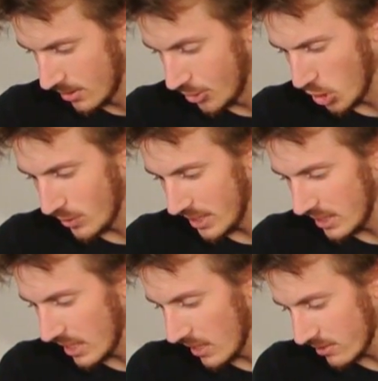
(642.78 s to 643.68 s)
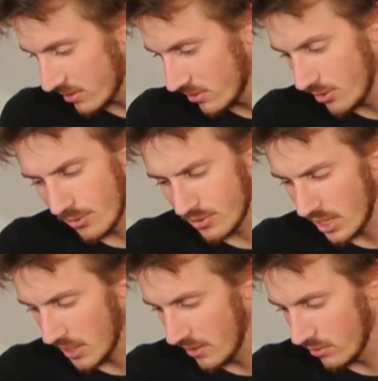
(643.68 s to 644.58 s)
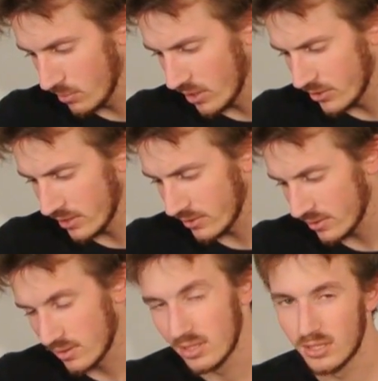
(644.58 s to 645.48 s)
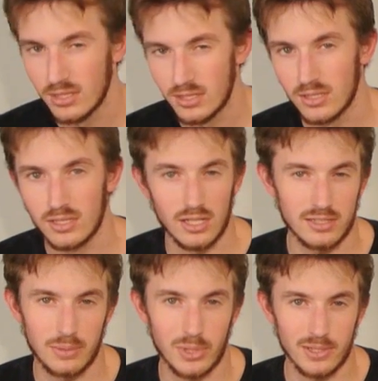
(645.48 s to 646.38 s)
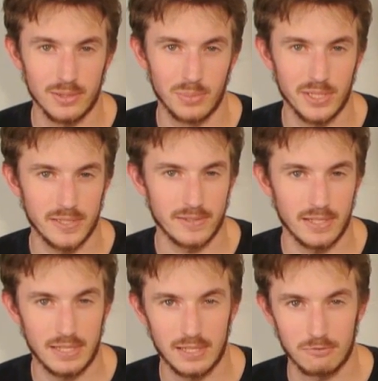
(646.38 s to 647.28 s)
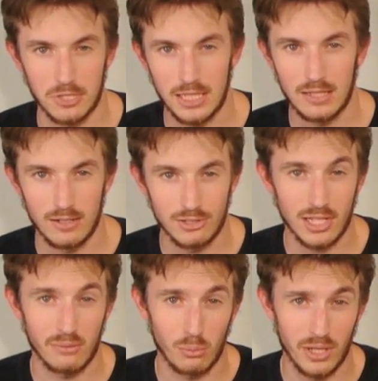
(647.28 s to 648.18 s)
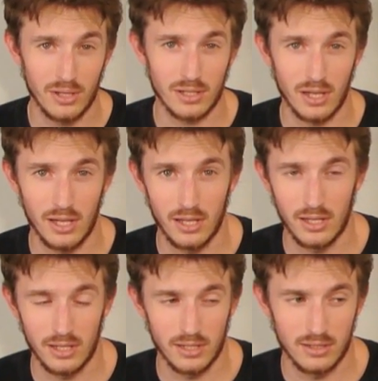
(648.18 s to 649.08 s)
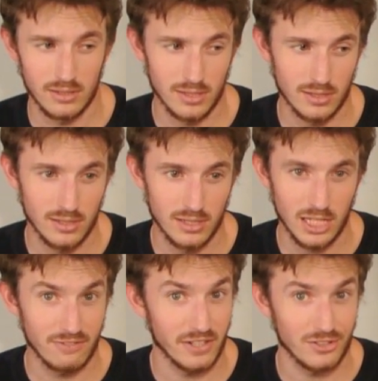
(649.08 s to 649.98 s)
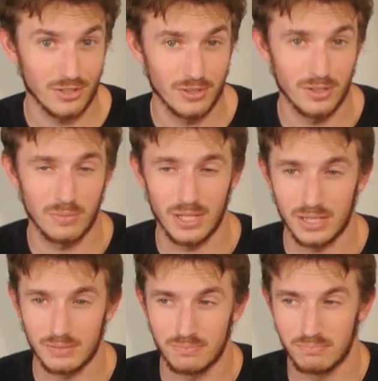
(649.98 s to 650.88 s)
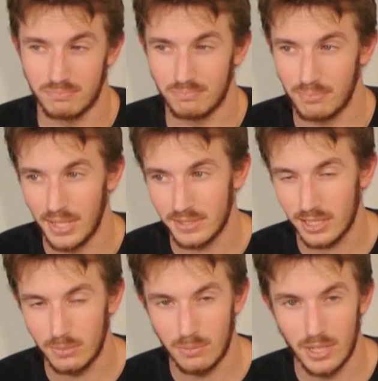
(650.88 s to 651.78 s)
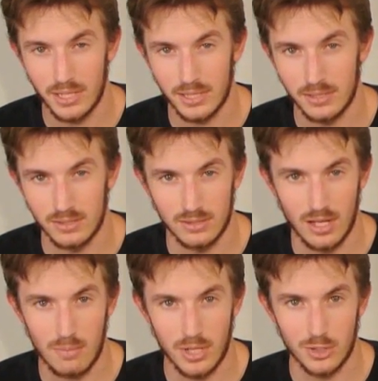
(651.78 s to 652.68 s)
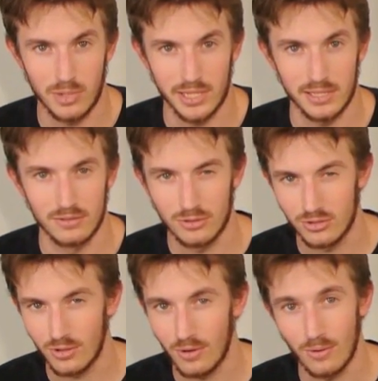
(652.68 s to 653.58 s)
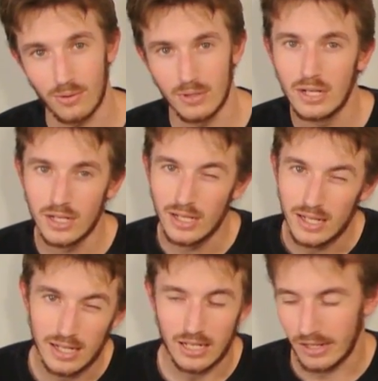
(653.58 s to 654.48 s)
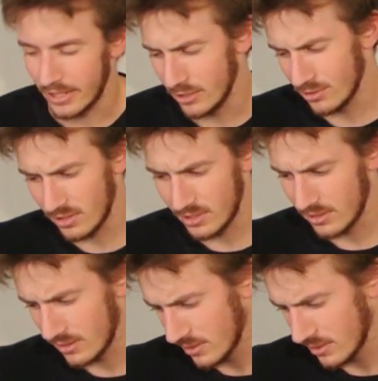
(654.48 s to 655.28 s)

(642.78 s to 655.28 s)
Jody asks, do you sell any of your projects? Not typically, because they take a really long time to make and if I sold them, I'd basically be making not much money, so not usually.